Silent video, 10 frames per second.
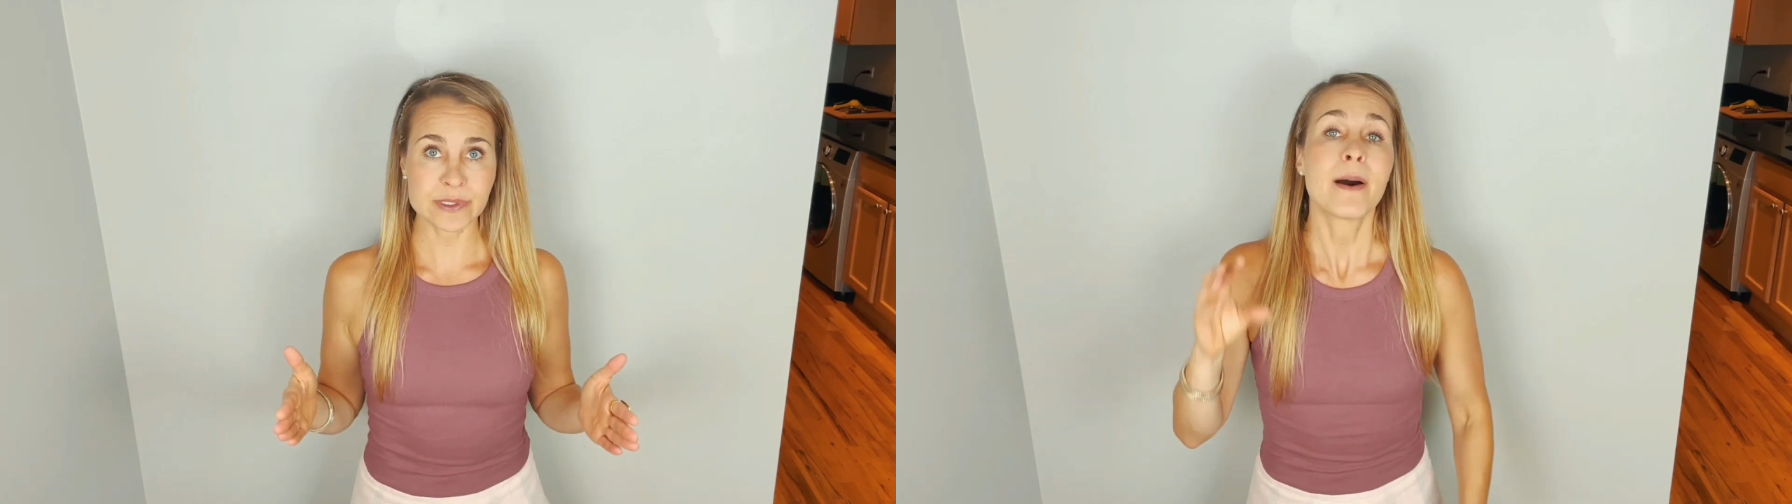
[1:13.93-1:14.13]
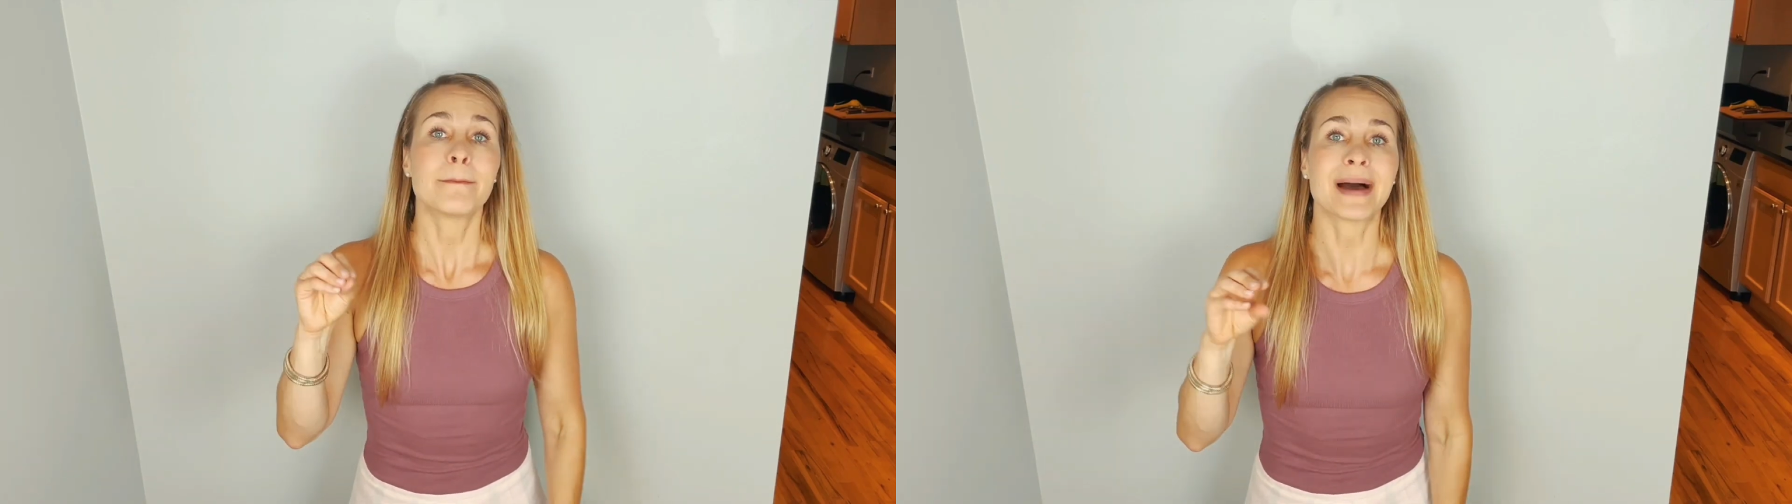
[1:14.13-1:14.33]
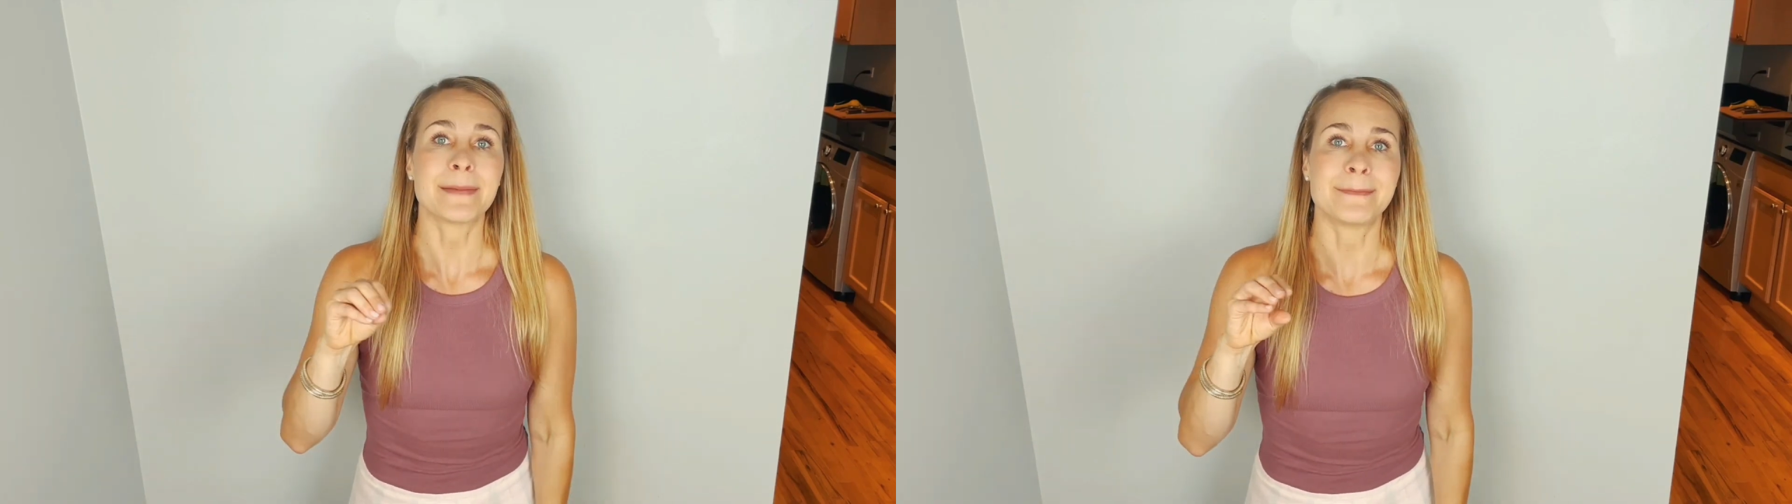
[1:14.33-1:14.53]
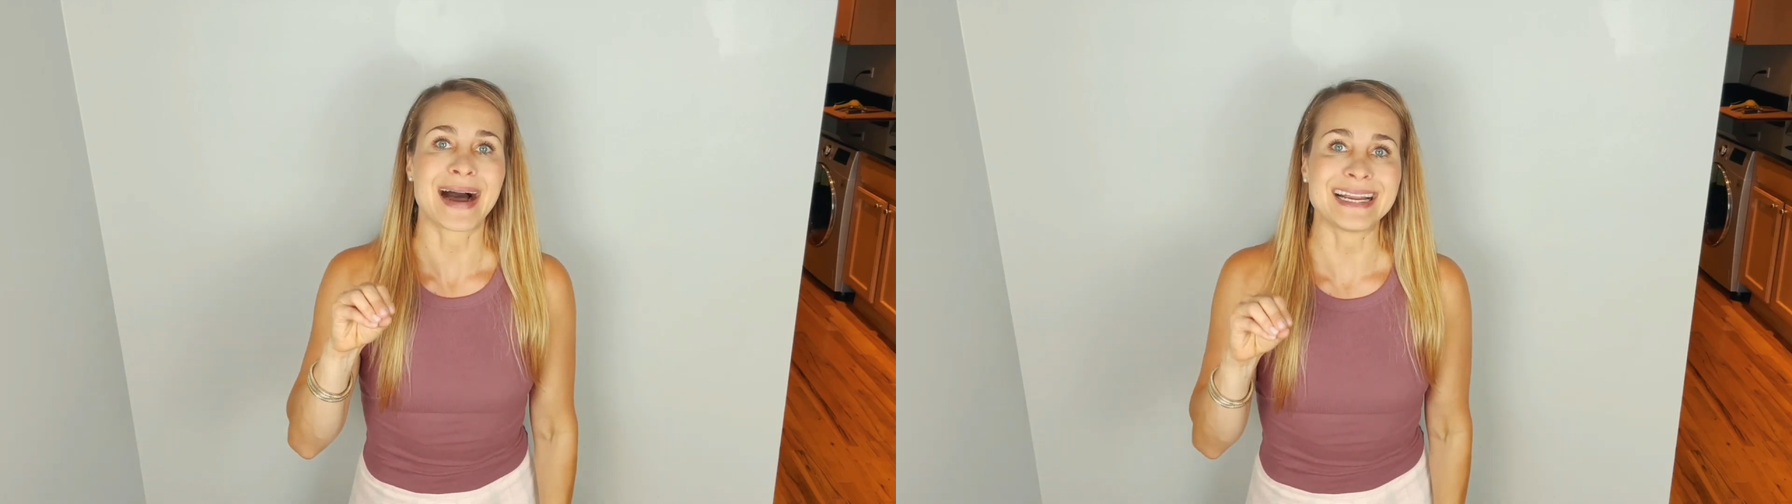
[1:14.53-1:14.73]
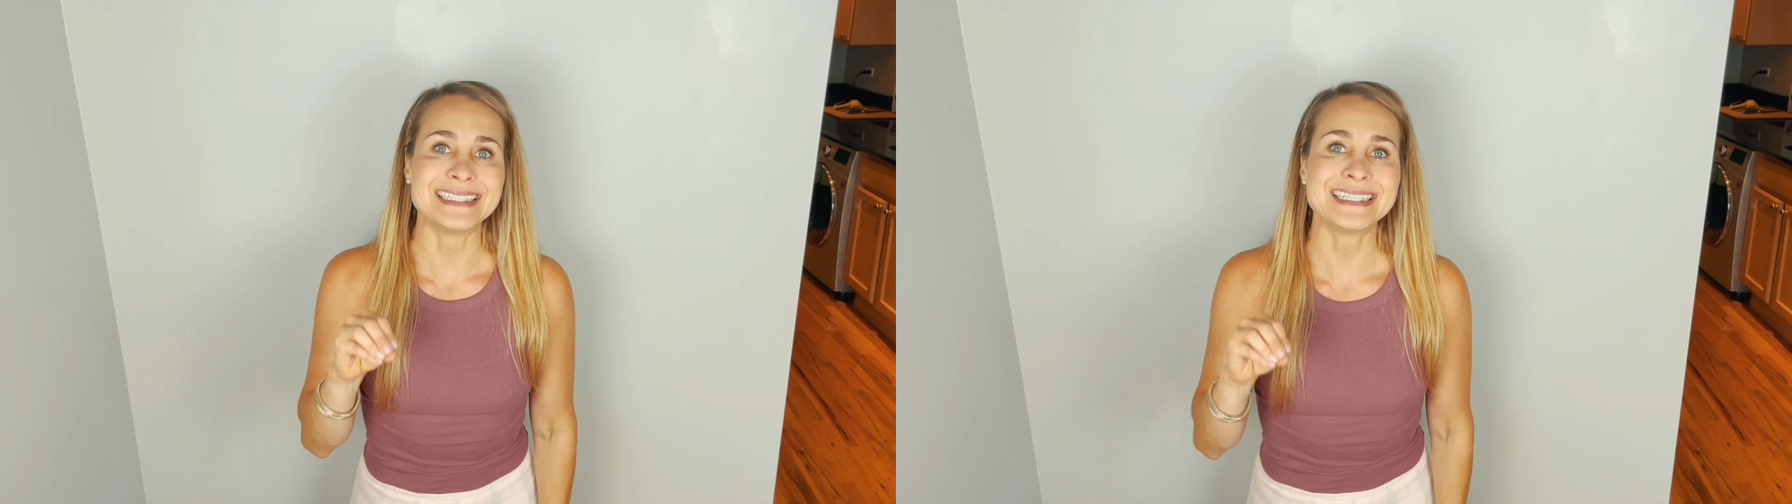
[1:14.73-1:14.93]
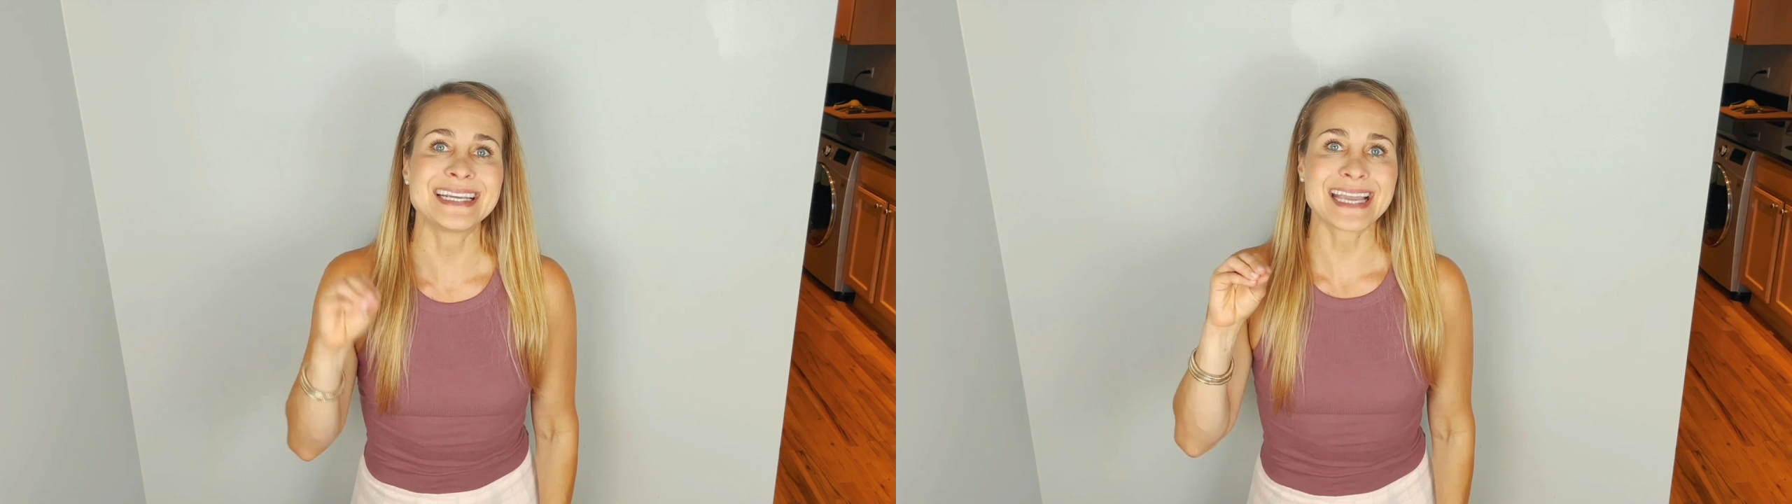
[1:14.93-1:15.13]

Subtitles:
by binding